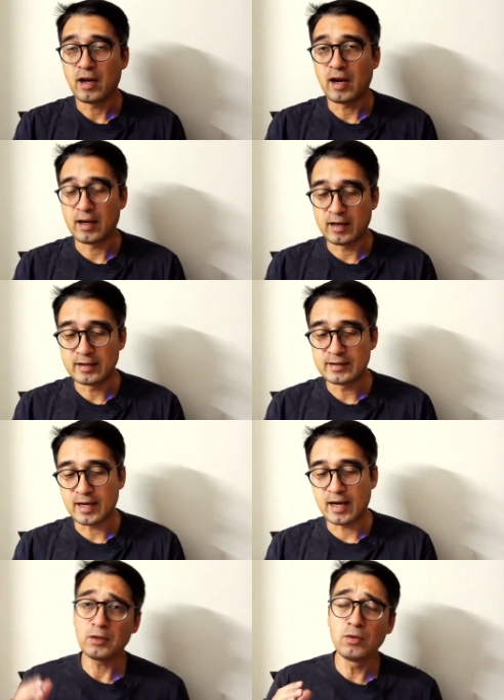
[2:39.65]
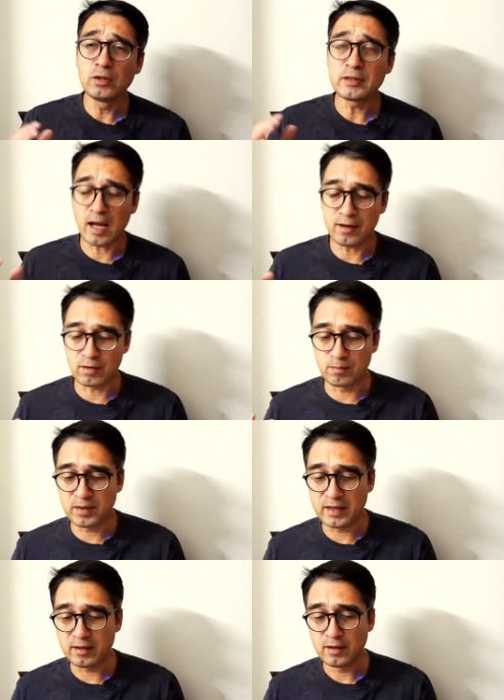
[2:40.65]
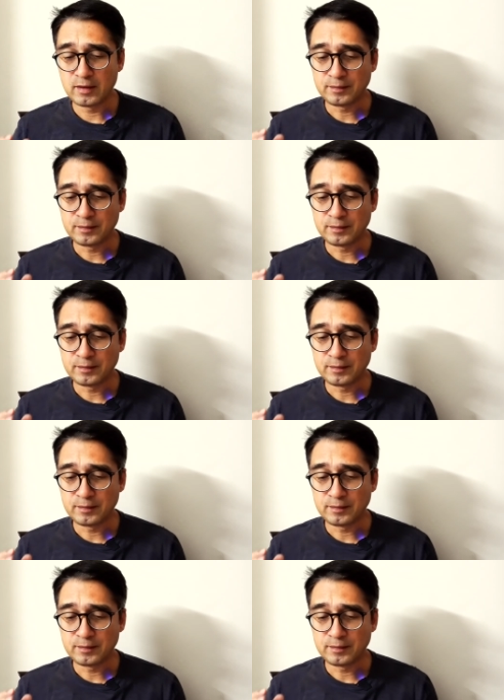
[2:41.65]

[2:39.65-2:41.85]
I, is I, Google's autocomplete,